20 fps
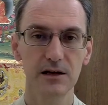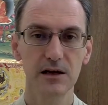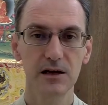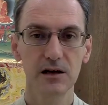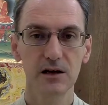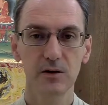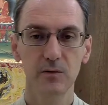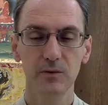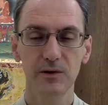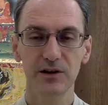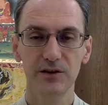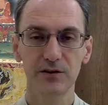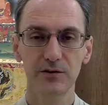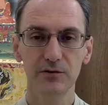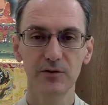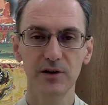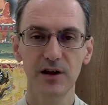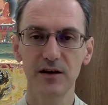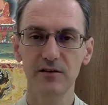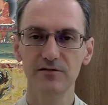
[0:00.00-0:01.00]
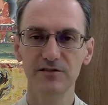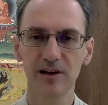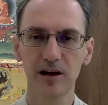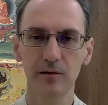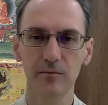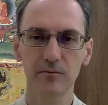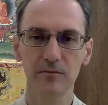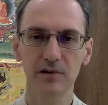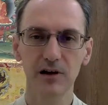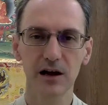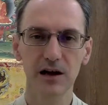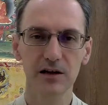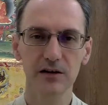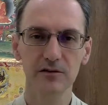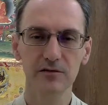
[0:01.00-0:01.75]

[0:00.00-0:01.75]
we do have some kind of